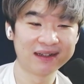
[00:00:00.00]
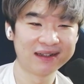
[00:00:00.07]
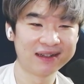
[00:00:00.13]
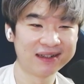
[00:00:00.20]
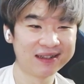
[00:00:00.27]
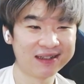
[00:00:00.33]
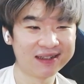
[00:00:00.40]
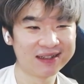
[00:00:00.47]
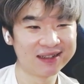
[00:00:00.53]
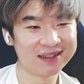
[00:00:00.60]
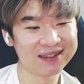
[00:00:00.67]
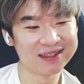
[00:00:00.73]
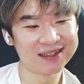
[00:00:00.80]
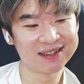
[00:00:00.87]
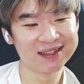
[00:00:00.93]

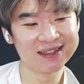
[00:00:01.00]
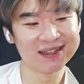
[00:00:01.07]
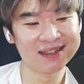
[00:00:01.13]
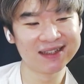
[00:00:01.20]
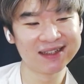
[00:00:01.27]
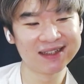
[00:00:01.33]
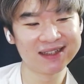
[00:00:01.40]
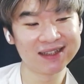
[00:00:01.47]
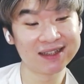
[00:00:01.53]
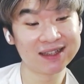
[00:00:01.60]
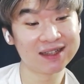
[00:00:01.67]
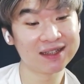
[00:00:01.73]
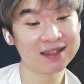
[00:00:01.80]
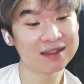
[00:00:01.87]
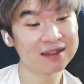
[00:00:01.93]

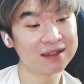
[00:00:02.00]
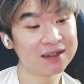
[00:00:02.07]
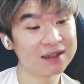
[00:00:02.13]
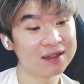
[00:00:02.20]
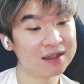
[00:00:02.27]
No one is speaking in this clip.